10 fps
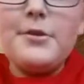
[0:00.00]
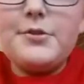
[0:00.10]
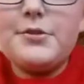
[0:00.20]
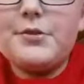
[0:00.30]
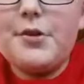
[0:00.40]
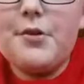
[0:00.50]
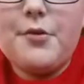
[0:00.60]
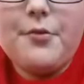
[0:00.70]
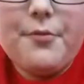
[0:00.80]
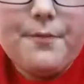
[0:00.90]

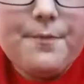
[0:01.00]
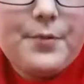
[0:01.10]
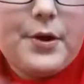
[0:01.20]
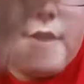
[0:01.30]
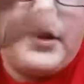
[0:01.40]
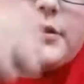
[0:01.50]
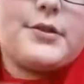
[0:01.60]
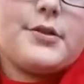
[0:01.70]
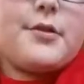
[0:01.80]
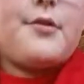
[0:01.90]
So,
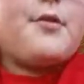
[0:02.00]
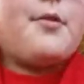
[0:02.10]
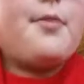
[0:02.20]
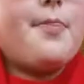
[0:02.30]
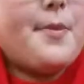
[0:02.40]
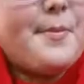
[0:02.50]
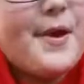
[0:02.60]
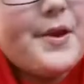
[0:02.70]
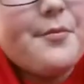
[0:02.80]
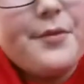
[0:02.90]
but the
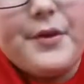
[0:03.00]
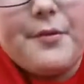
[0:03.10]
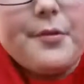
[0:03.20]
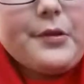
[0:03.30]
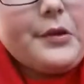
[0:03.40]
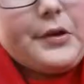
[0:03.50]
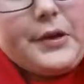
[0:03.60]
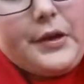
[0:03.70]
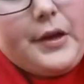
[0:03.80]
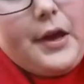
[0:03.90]
main one that we're
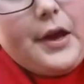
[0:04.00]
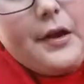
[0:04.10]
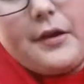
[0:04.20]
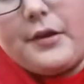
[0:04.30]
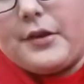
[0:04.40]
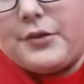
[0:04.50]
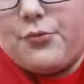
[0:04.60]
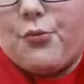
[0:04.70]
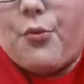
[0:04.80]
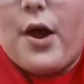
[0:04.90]
looking at
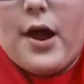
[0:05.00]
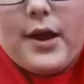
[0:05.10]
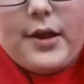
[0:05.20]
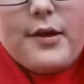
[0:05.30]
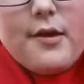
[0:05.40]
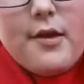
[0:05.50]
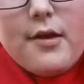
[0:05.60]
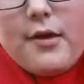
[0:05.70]
is Ryan